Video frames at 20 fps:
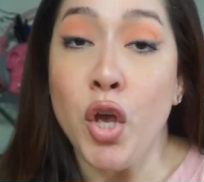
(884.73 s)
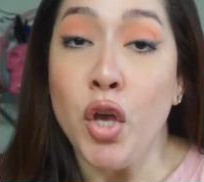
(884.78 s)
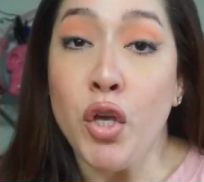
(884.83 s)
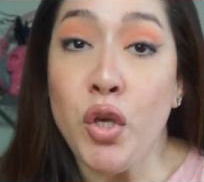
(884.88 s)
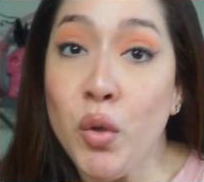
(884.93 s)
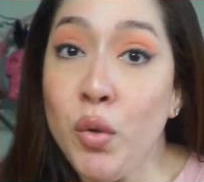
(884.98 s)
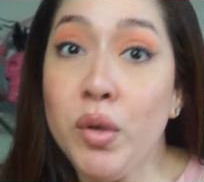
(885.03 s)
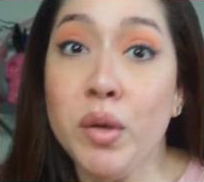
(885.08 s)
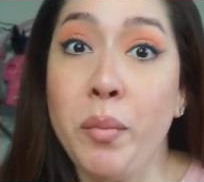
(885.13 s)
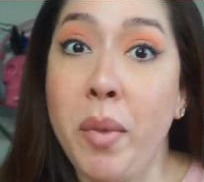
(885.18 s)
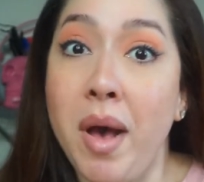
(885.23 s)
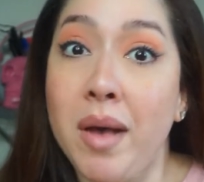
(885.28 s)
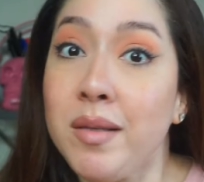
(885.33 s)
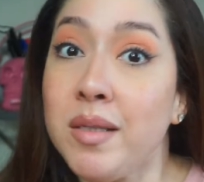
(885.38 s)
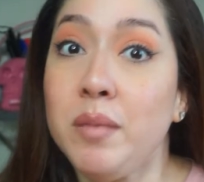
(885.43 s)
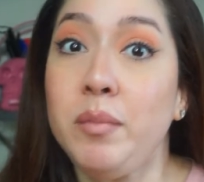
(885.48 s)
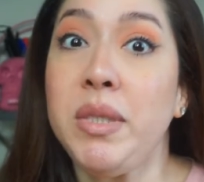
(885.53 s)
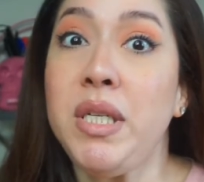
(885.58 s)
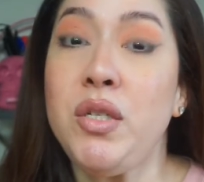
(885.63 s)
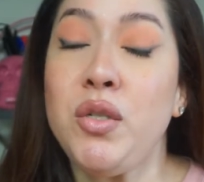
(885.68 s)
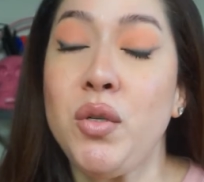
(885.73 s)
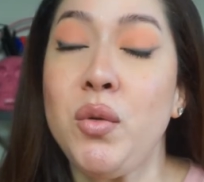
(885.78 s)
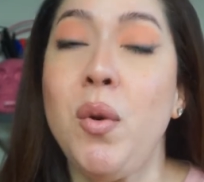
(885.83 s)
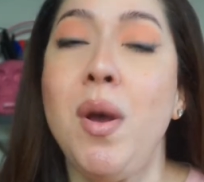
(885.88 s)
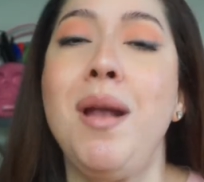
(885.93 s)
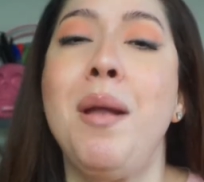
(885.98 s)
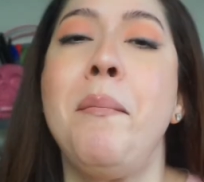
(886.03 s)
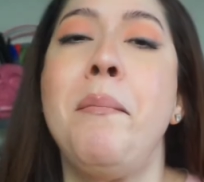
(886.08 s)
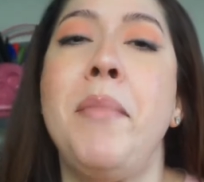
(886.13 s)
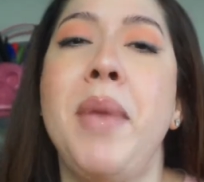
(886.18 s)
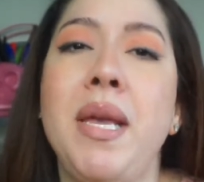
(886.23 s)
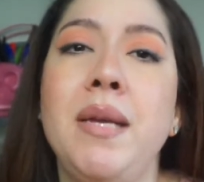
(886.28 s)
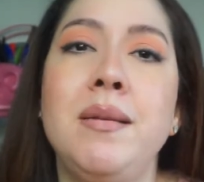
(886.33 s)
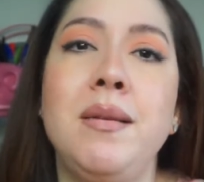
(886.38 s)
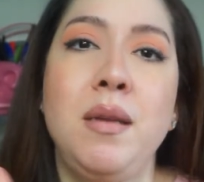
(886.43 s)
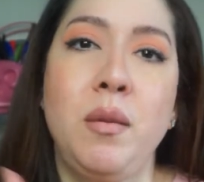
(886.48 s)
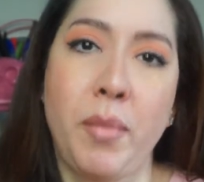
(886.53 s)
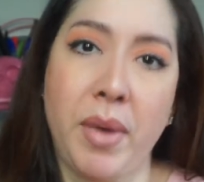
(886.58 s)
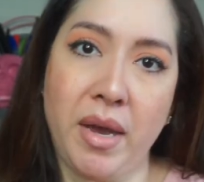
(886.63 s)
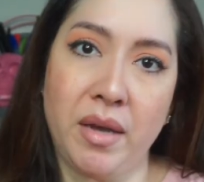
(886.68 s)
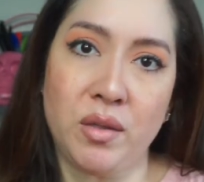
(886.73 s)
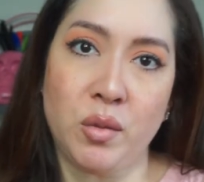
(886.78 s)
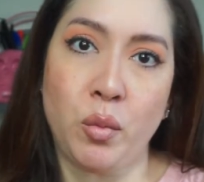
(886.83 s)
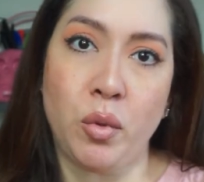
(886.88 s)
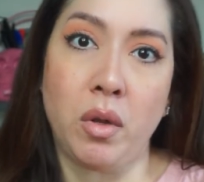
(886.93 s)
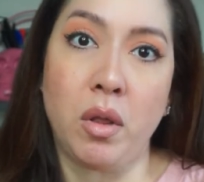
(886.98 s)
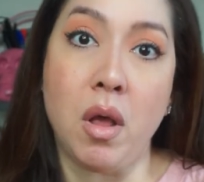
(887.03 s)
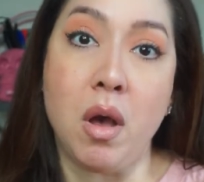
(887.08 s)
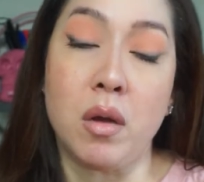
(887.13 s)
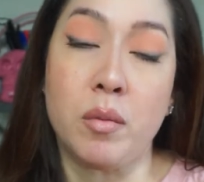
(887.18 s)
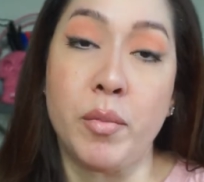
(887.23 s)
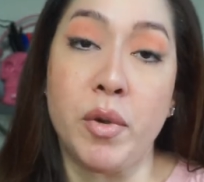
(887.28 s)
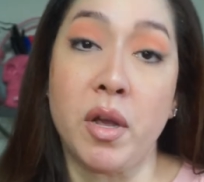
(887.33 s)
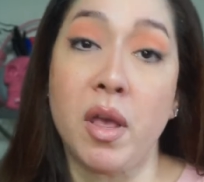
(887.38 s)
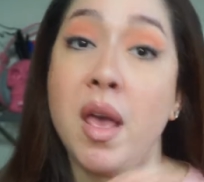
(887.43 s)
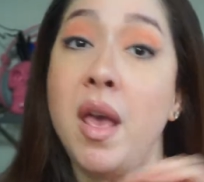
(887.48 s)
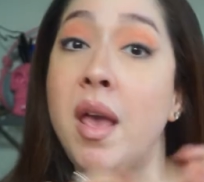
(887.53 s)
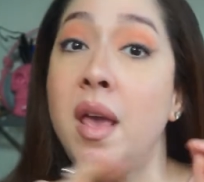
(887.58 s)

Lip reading: You could possibly do an amazing password logbook.